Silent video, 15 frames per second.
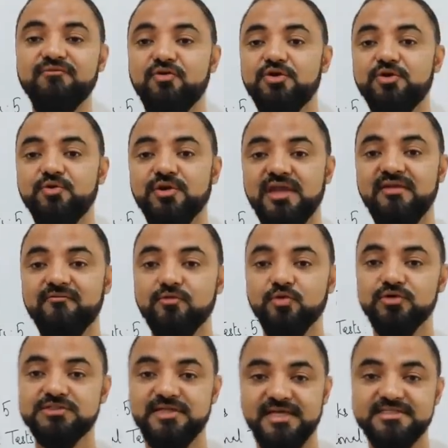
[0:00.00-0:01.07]
I wanted to give
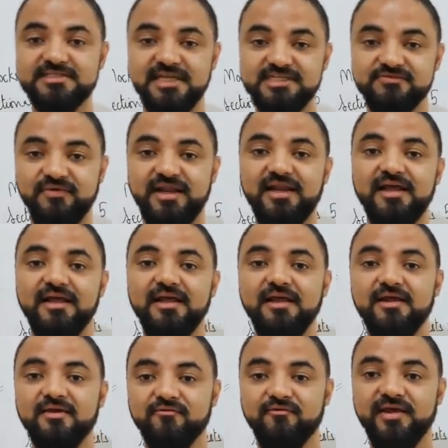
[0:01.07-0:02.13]
those tests as well.
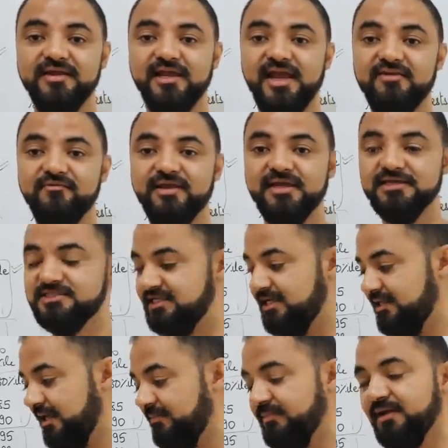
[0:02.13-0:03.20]
fine, and we can
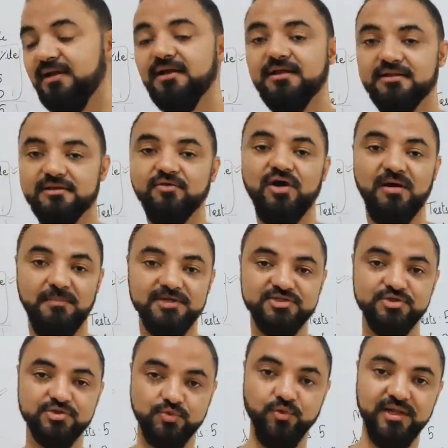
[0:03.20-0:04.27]
see them, so how
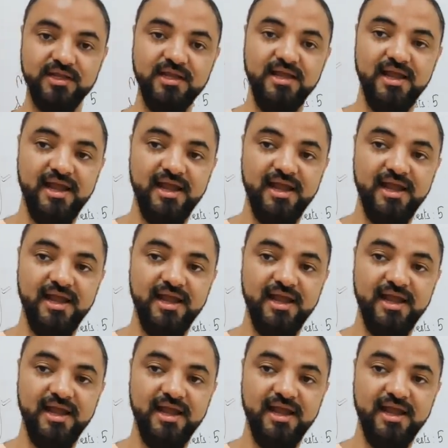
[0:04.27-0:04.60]
much you're scoring.